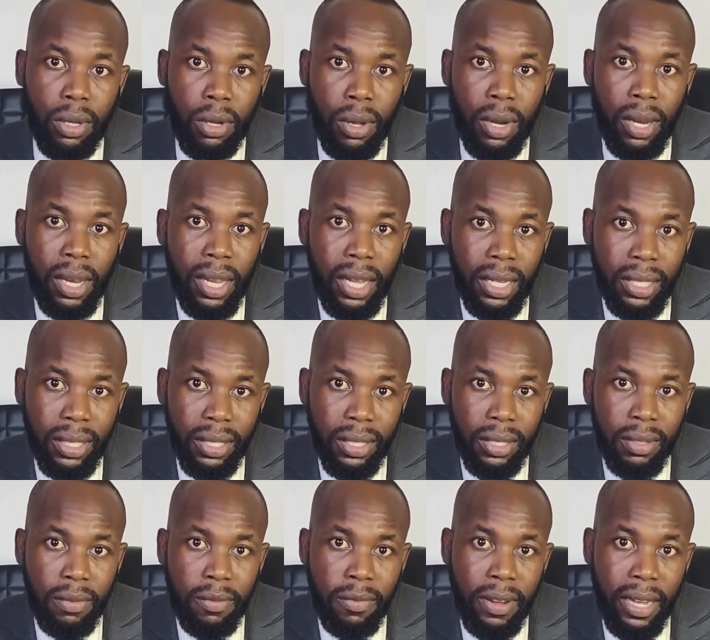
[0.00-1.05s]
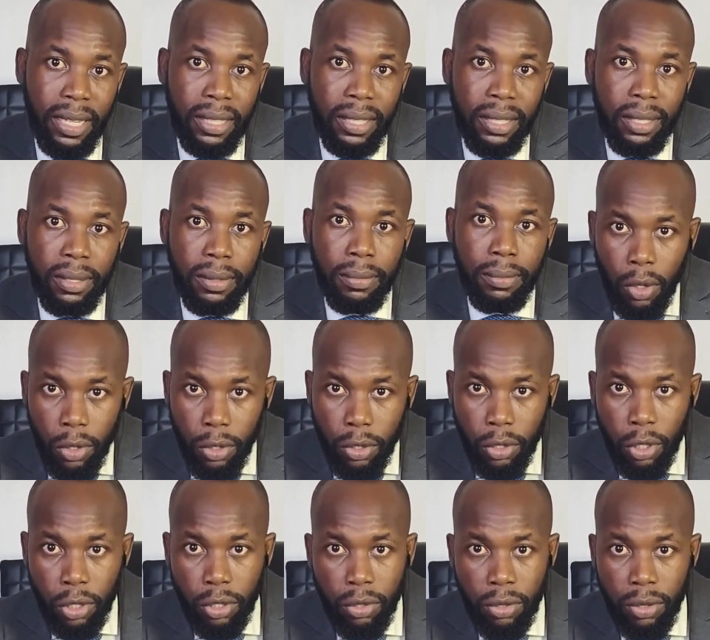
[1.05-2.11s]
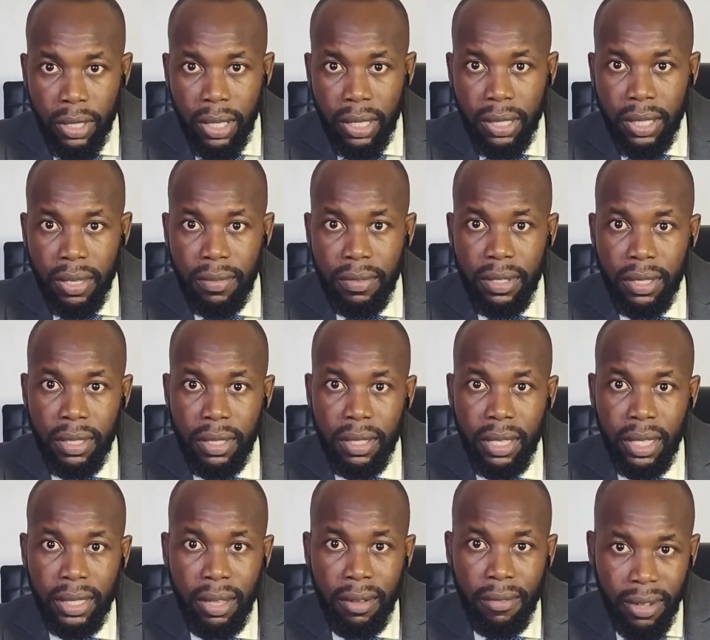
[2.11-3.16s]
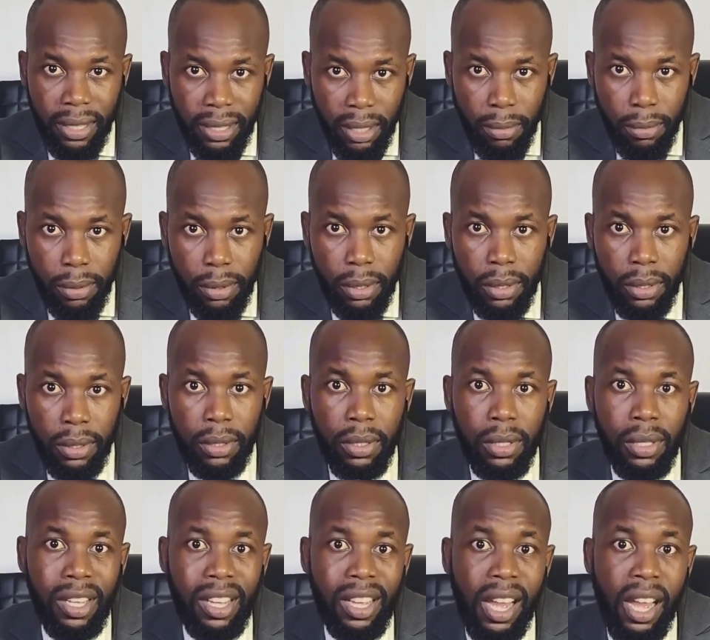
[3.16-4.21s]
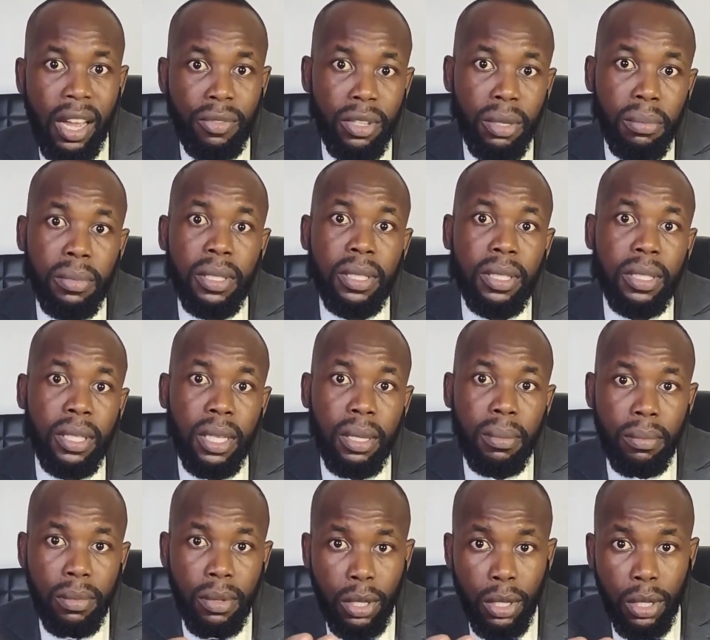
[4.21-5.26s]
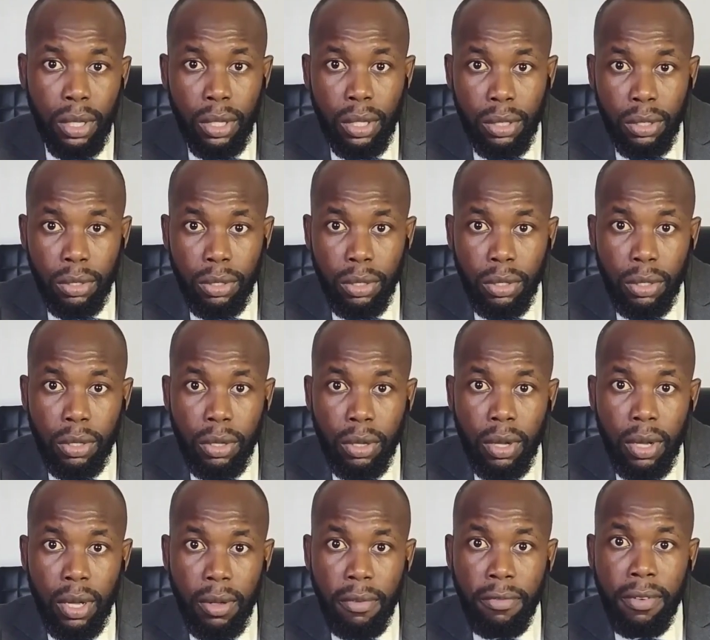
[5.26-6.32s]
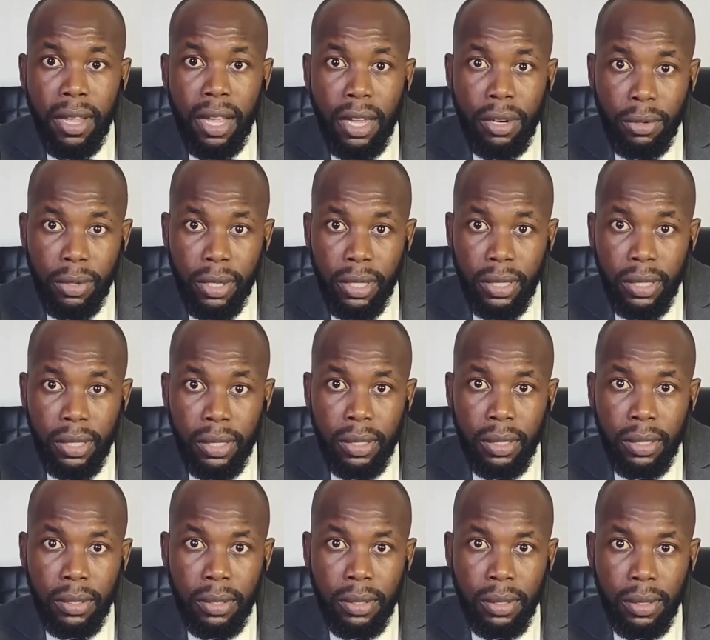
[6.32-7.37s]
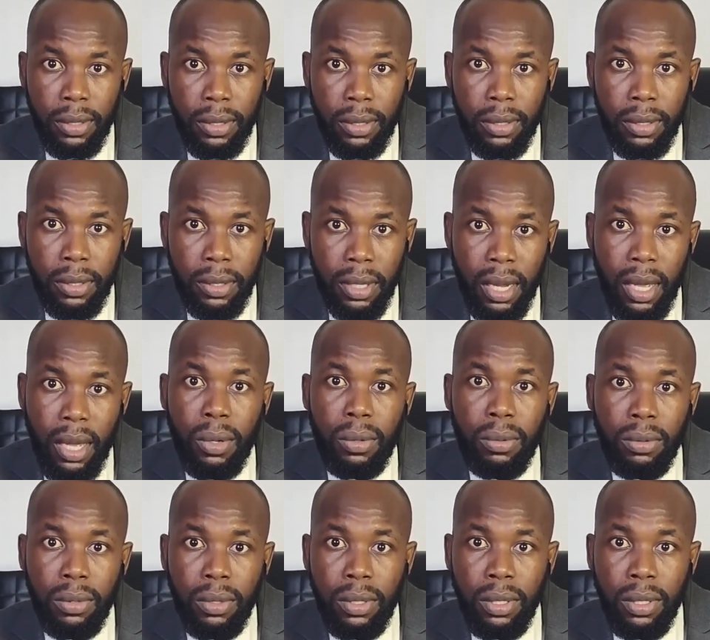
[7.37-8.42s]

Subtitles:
collect the VAT on such goods and services that are vatable and remit same to the FIRS. Now,